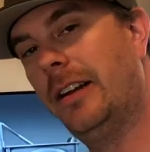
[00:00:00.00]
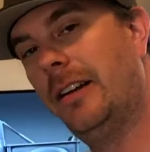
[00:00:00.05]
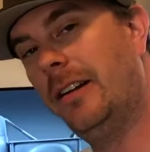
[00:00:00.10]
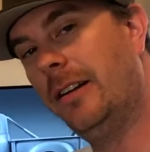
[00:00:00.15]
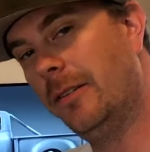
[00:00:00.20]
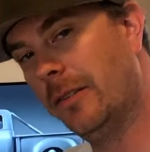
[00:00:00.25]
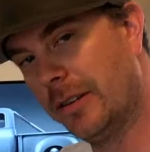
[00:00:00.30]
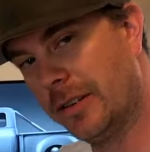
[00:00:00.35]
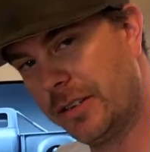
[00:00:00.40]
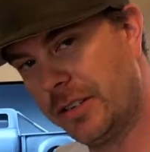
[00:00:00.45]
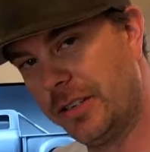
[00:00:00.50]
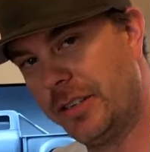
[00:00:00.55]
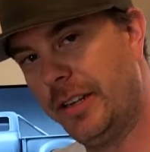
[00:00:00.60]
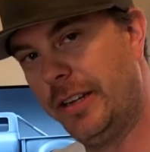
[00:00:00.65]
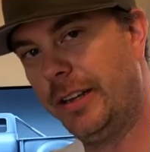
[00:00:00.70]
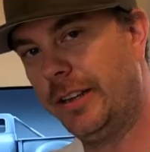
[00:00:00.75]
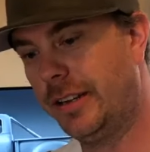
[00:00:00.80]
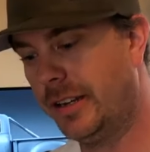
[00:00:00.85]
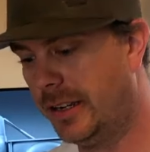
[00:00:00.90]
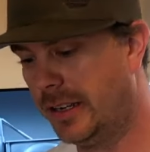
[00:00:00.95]
there and he wants to
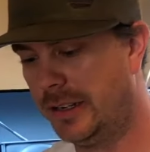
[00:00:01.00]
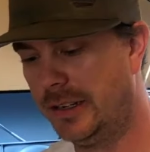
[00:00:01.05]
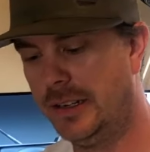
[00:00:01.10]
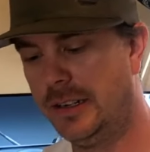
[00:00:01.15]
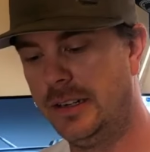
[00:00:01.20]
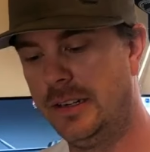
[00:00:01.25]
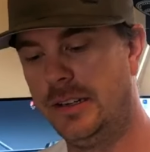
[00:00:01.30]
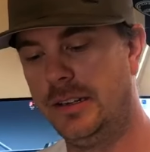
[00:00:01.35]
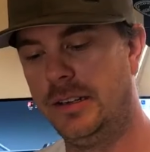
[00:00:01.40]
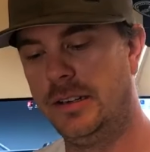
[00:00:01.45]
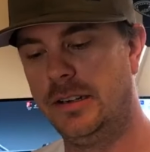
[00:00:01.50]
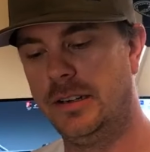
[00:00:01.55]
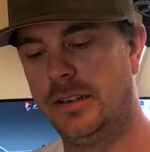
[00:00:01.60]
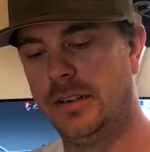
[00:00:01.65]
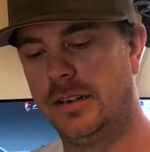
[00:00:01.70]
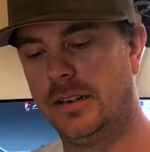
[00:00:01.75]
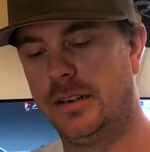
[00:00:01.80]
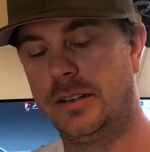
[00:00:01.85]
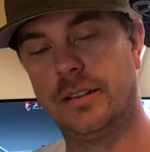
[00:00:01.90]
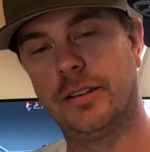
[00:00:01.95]
take a
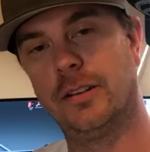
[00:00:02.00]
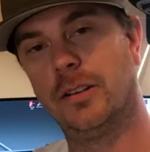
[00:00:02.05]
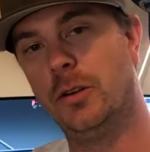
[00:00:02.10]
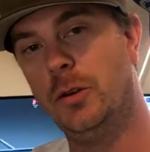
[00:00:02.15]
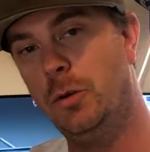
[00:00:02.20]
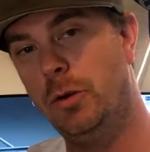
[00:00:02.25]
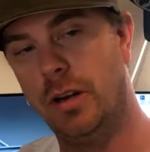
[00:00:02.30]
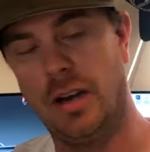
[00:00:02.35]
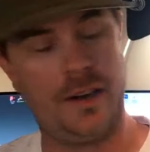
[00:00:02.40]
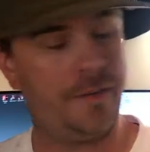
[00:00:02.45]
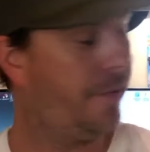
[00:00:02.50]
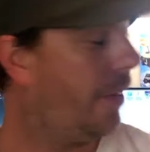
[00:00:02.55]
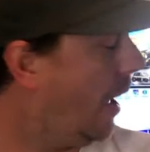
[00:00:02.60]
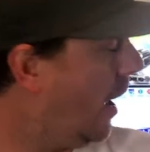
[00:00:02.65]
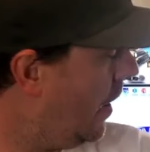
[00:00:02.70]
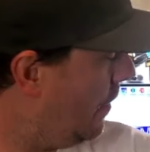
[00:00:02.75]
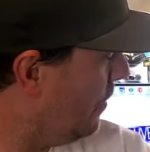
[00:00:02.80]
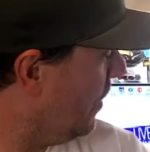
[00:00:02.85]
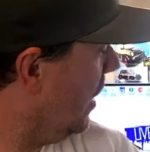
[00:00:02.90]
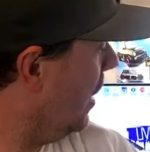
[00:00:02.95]
little hoot off
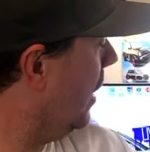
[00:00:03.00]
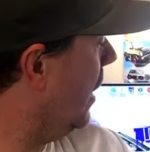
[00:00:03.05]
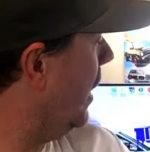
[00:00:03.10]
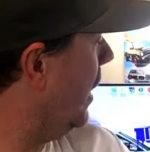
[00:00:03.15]
that.